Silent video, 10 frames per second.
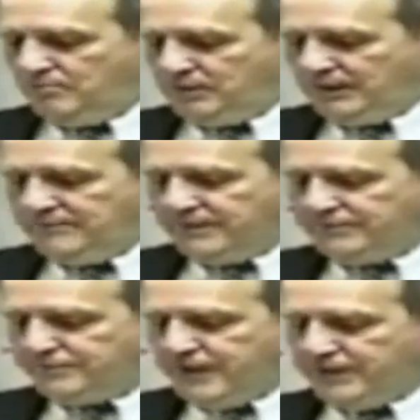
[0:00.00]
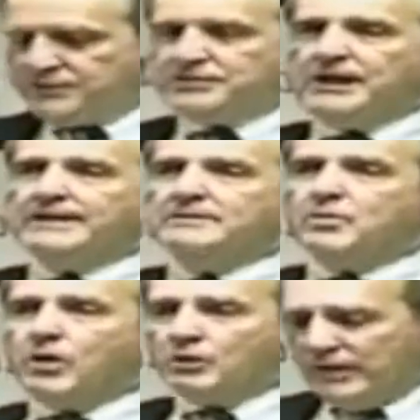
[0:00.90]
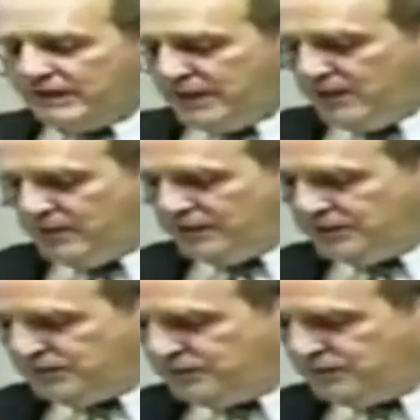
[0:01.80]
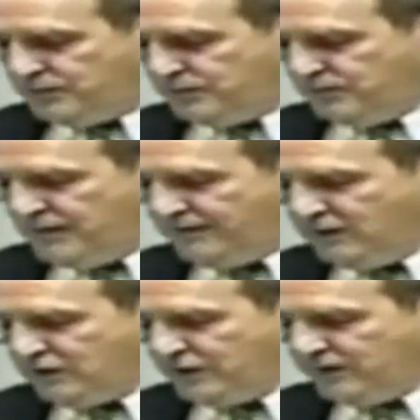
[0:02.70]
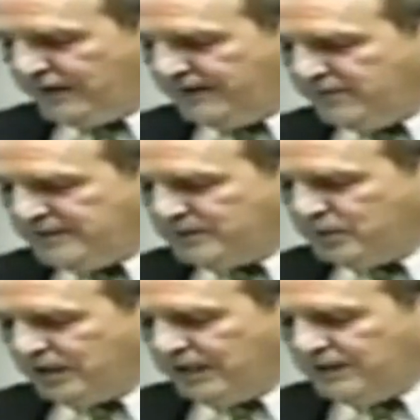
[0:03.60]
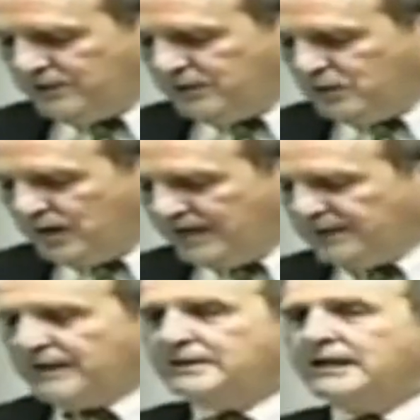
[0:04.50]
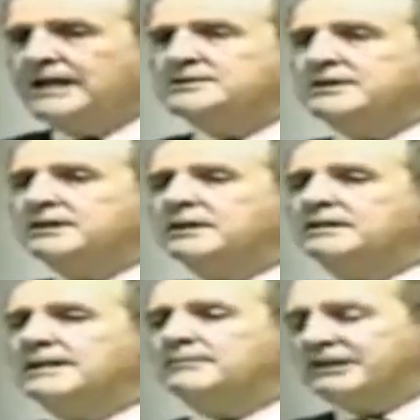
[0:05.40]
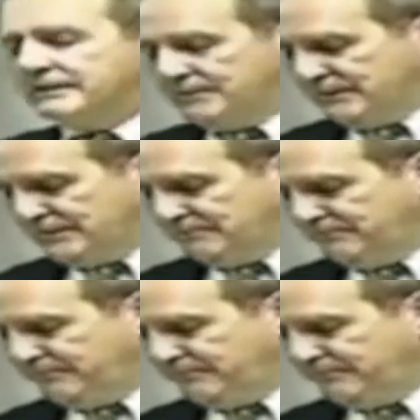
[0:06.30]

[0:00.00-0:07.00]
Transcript: He believed of France that, quote, adherence to the revolutionary government would lead to great and lasting calamities.